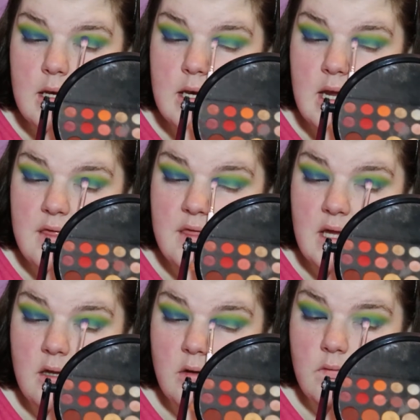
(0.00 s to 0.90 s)

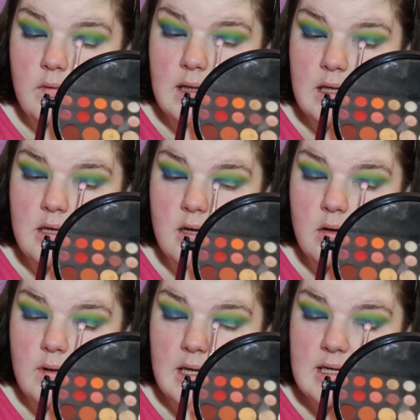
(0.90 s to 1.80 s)
Nothing really
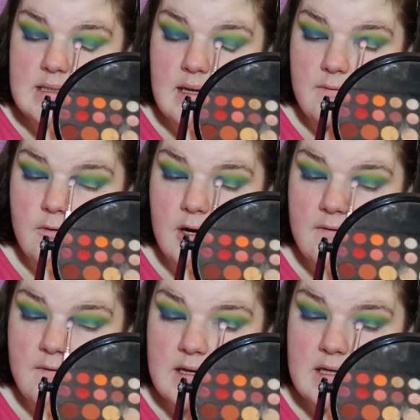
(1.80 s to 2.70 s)
new except for I
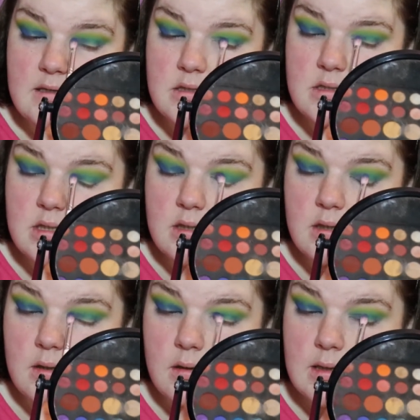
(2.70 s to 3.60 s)
finished
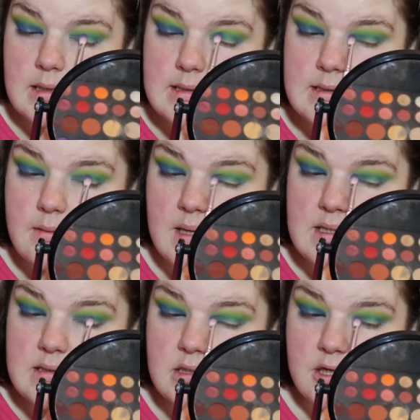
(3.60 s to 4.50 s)
this
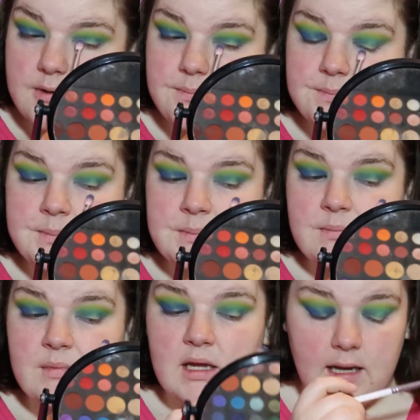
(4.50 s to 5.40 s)
semester
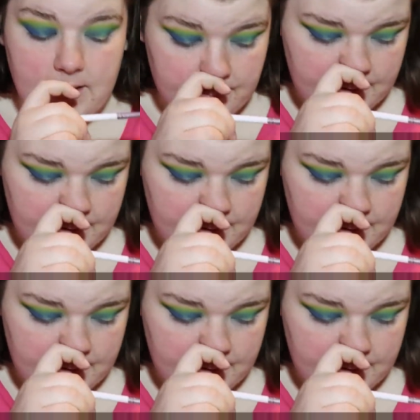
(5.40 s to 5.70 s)
and I